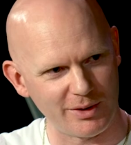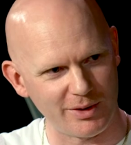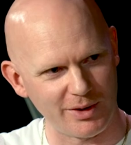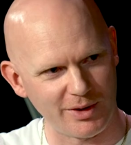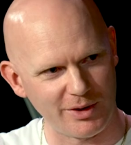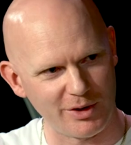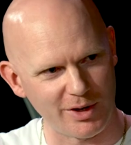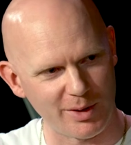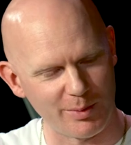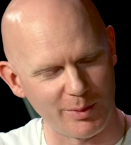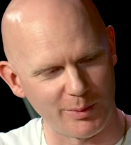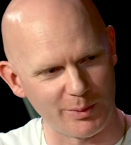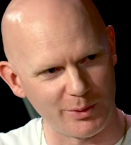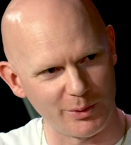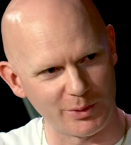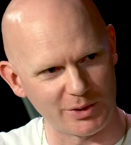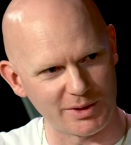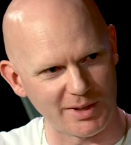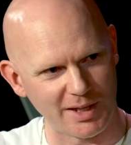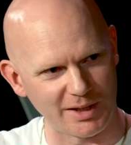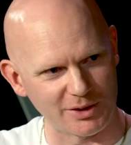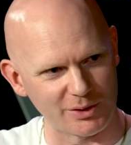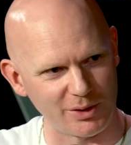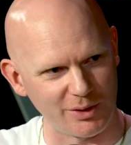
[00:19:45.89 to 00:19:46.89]
you come up with those
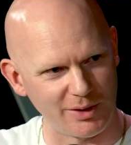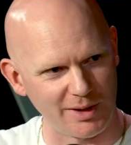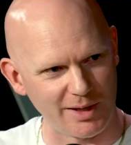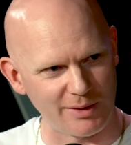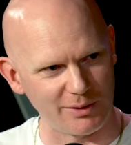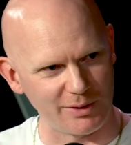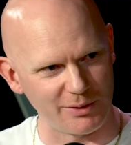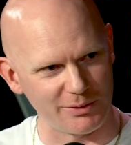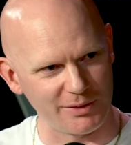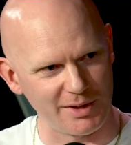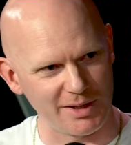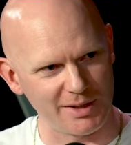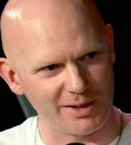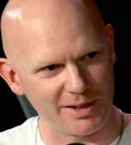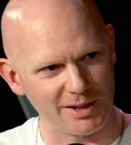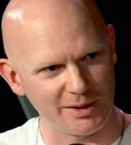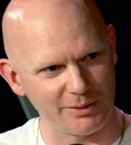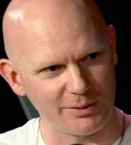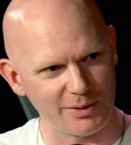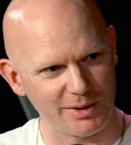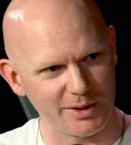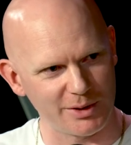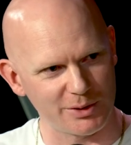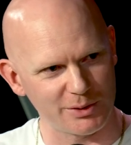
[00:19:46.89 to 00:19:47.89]
that sort of level of detail
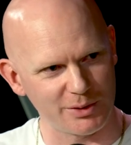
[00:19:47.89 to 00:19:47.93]
for this sort